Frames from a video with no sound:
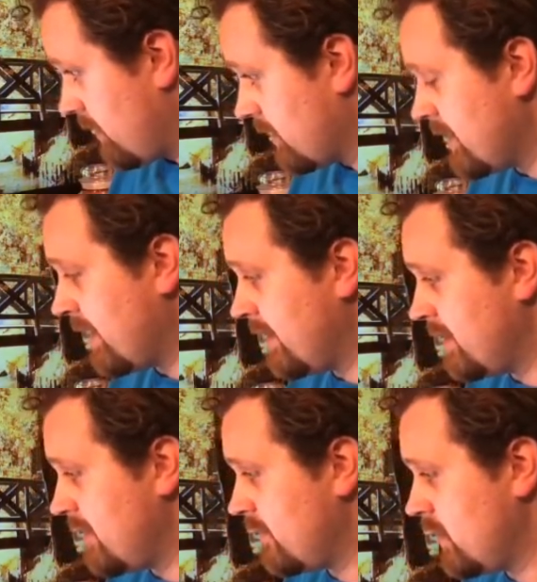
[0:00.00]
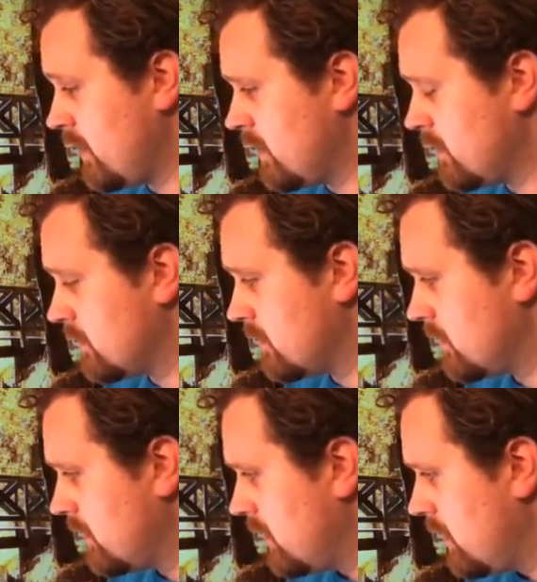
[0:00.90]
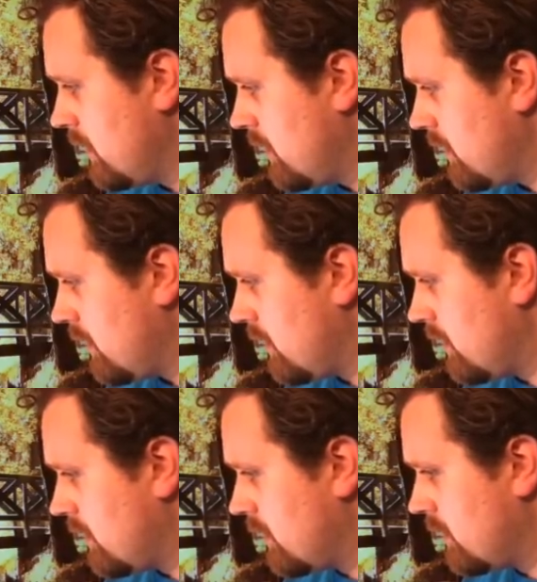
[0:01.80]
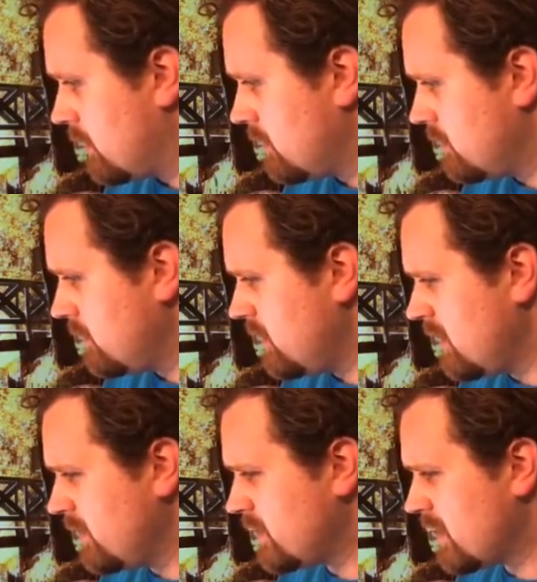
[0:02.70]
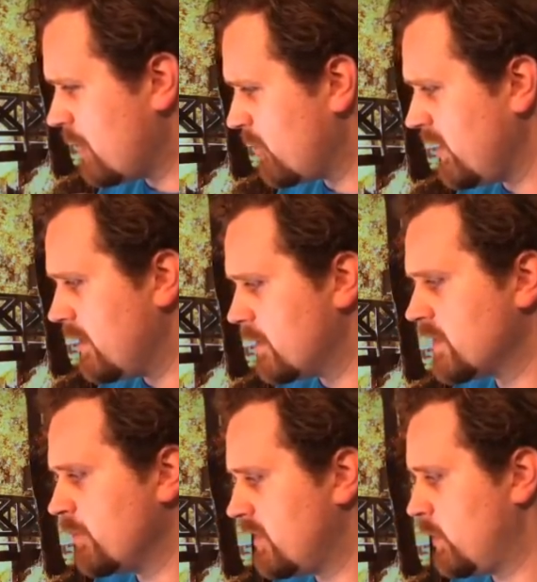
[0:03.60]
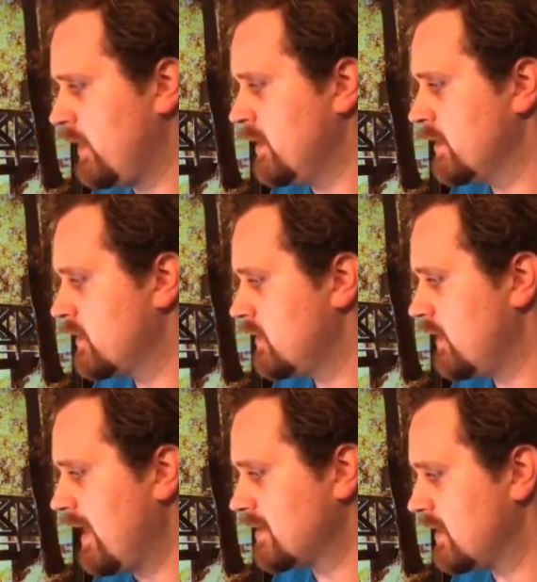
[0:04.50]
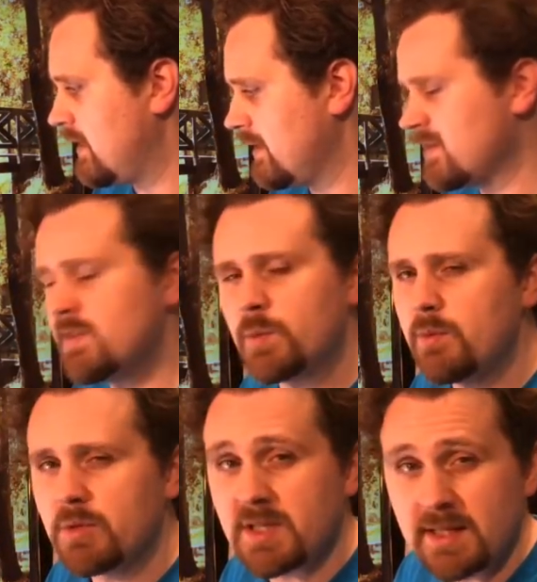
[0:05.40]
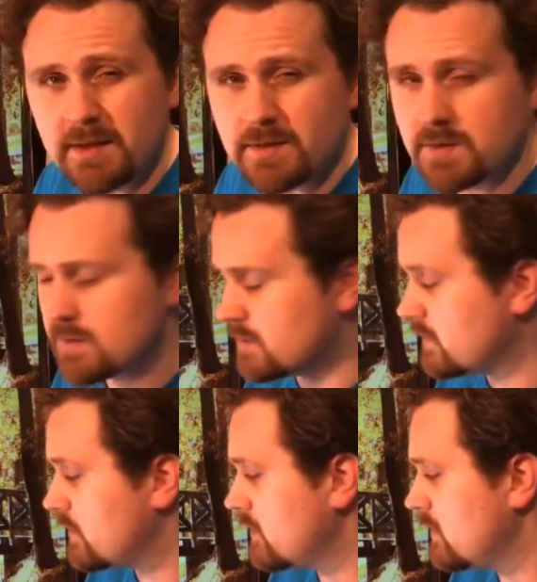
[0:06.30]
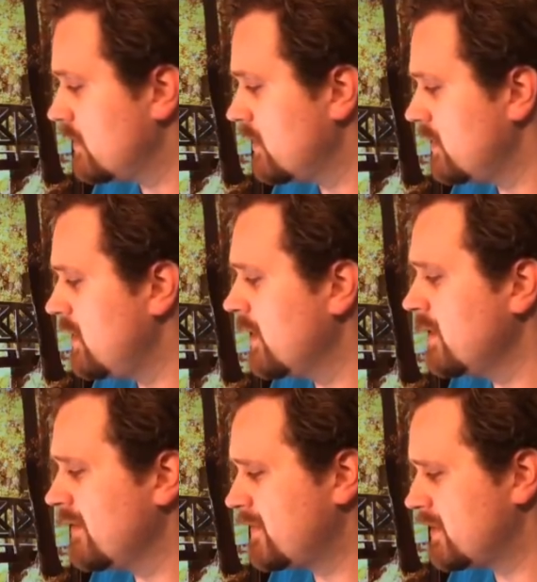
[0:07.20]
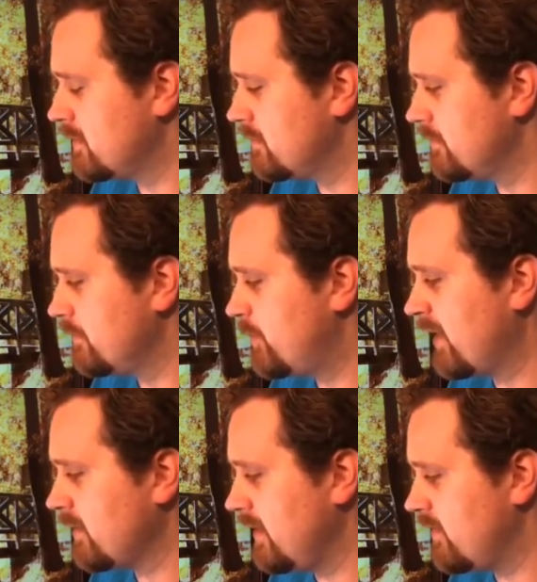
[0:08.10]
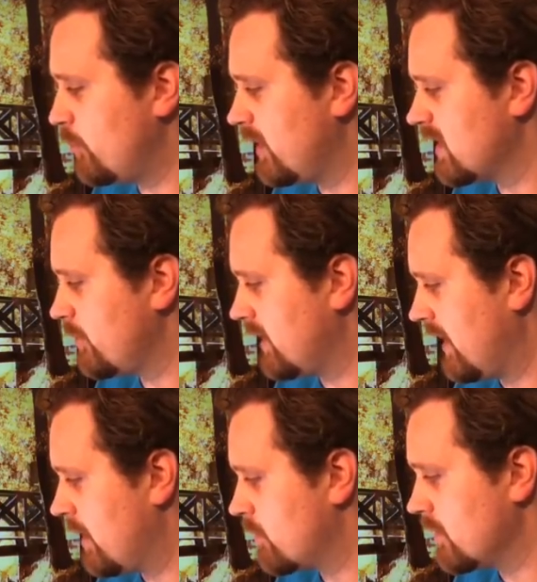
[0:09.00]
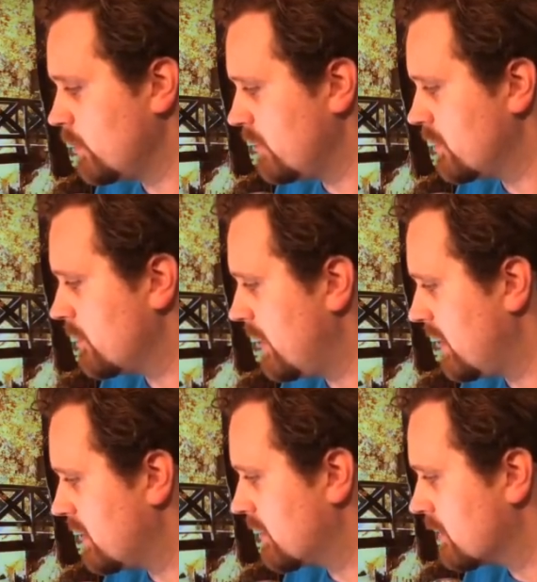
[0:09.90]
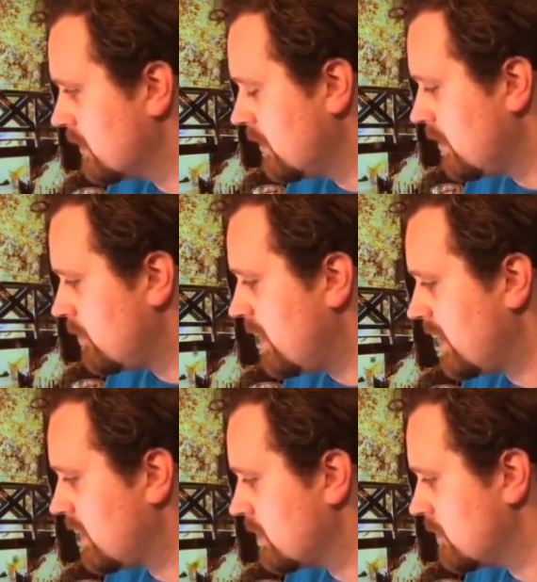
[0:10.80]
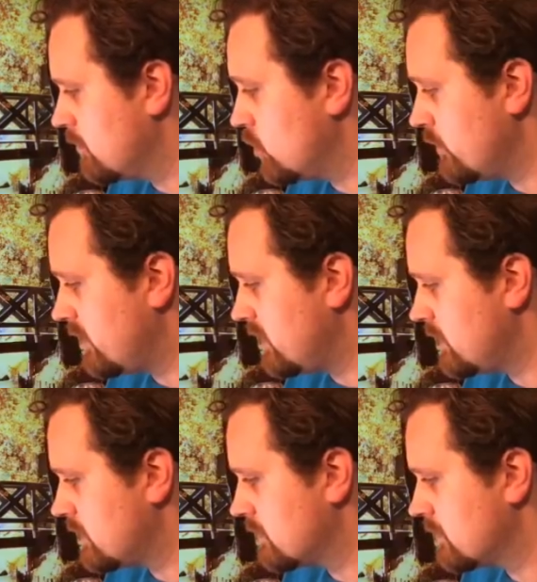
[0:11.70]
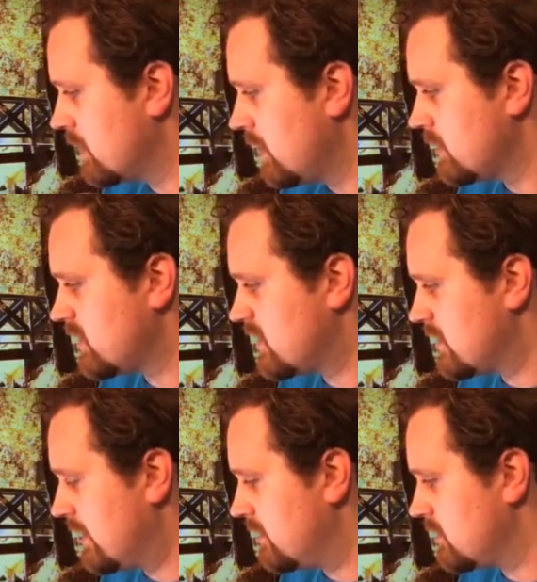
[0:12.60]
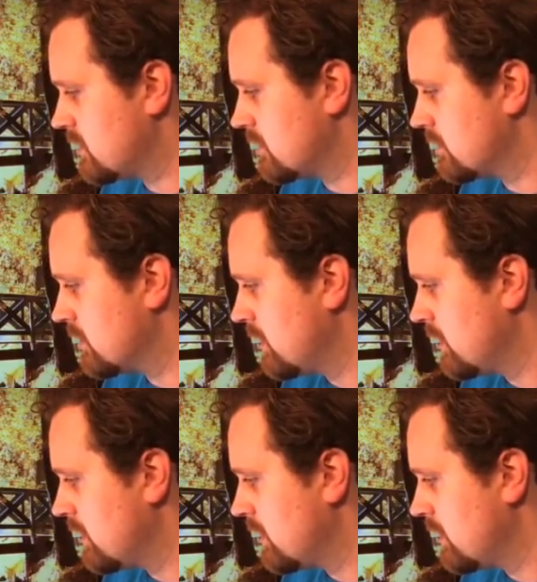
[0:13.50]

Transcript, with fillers: and I, even though, uh, you know, there's a couple years in between us, as since we were kids, young enough to barely even pick up a camera, we were making making movies and skits and